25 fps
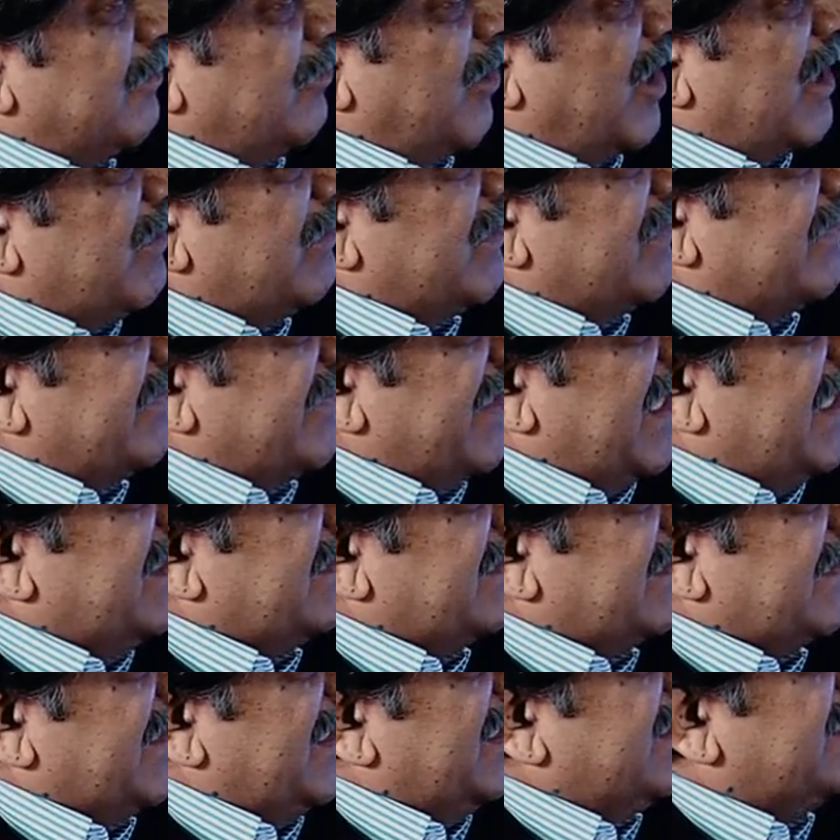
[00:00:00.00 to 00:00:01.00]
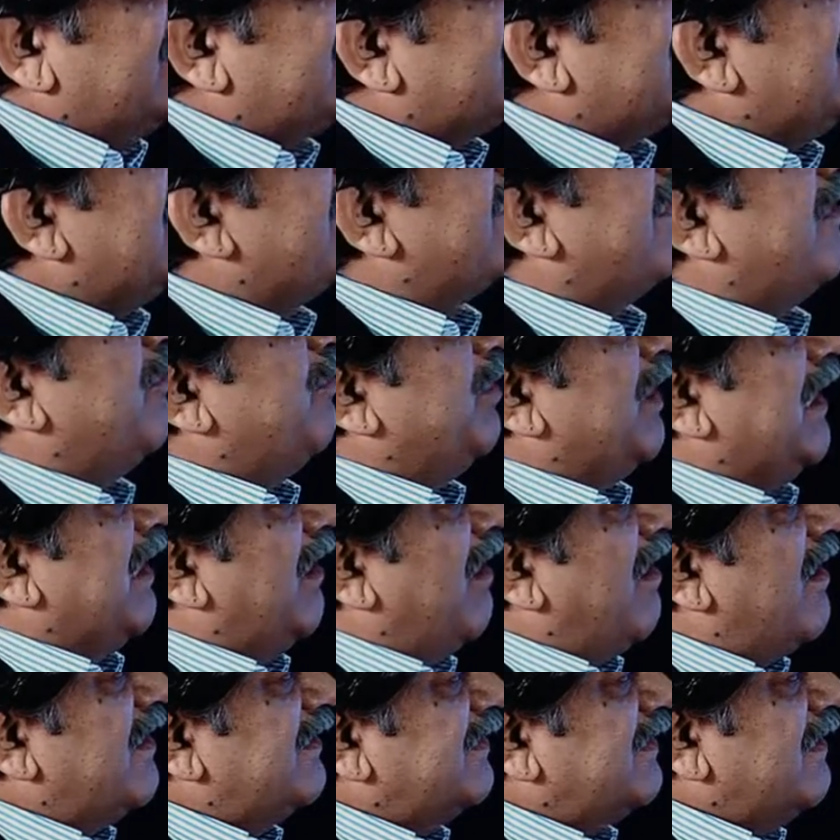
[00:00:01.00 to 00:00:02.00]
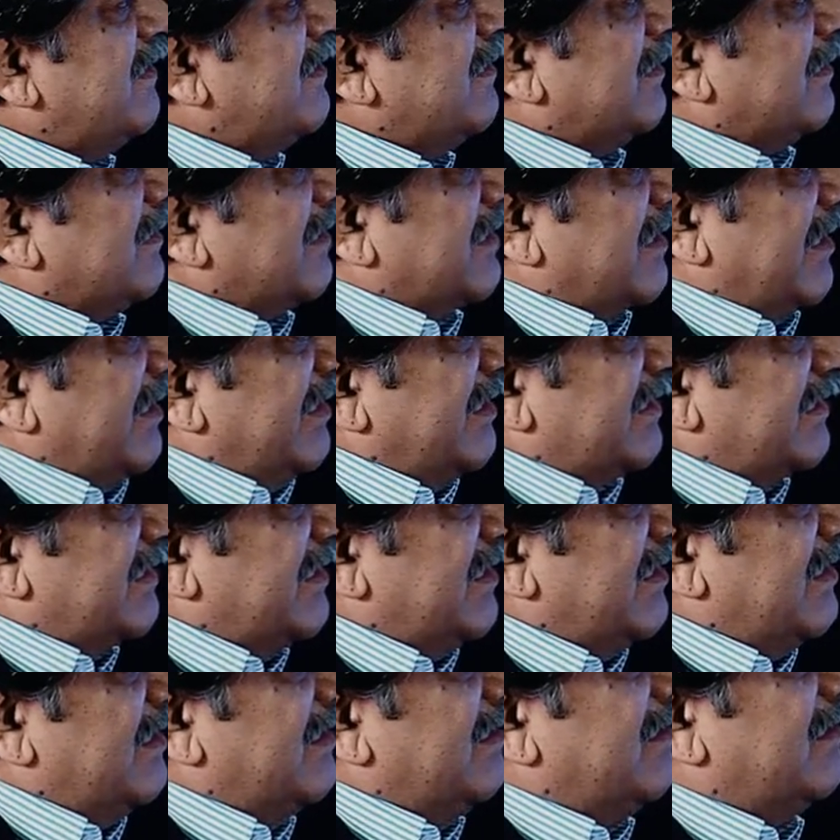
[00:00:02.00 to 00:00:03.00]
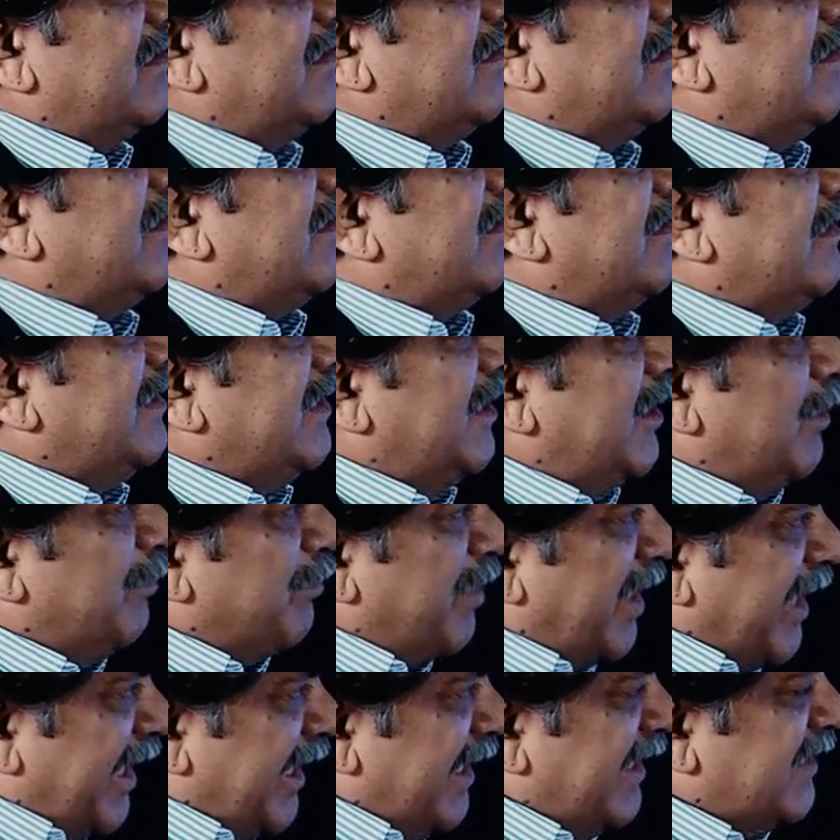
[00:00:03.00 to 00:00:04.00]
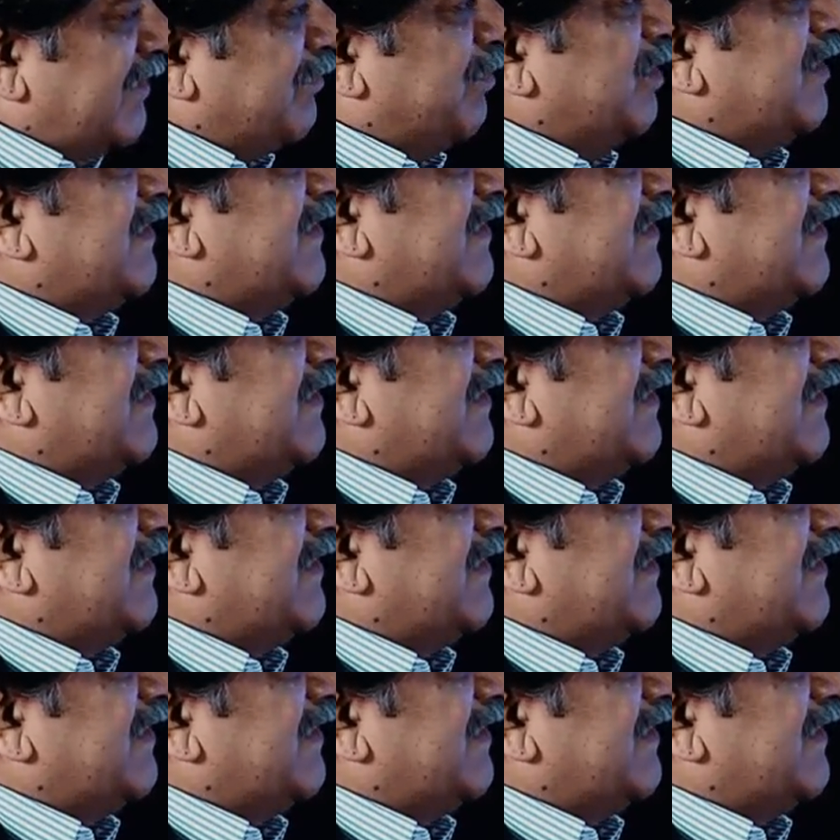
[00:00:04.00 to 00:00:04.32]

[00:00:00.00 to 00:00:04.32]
You have the cells, healthy cells have been lost. The connection uh, in the brain has been